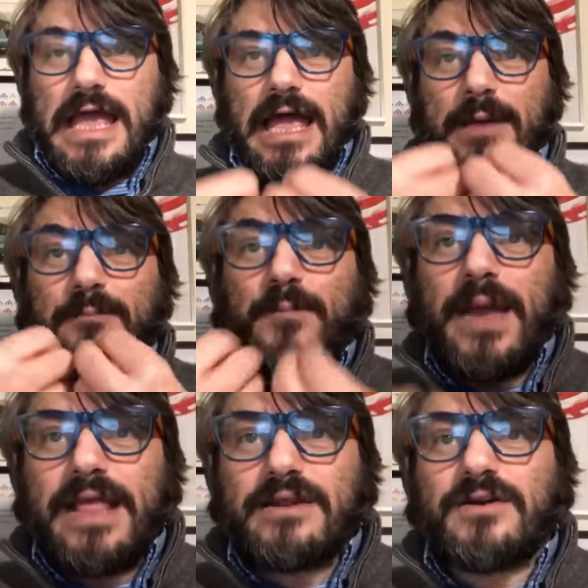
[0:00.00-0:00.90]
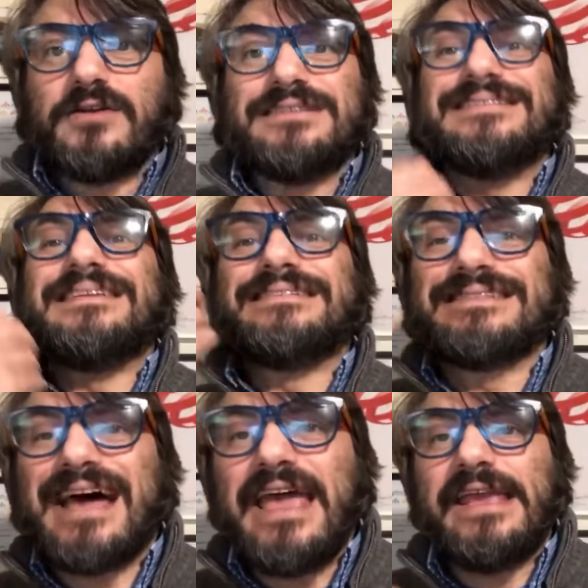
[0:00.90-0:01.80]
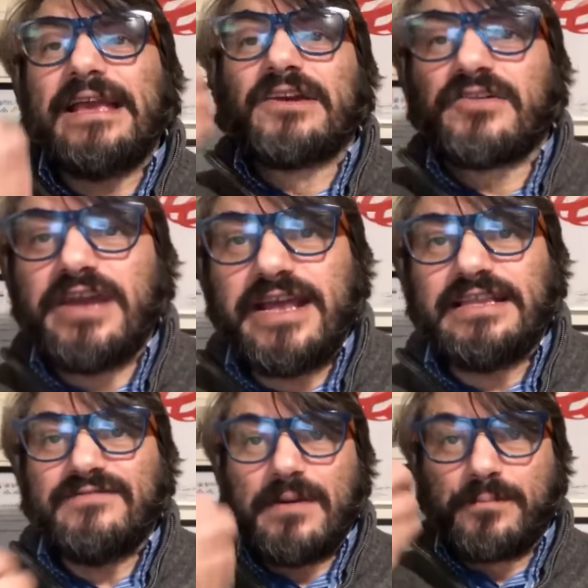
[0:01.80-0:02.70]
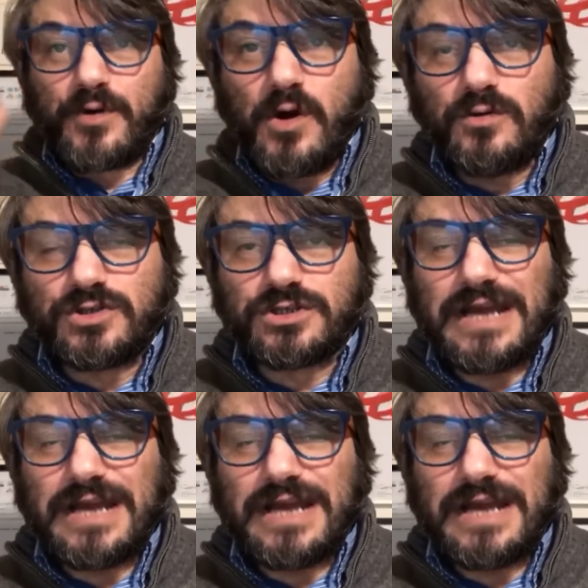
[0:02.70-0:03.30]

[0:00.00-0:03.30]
a better design and creative approach?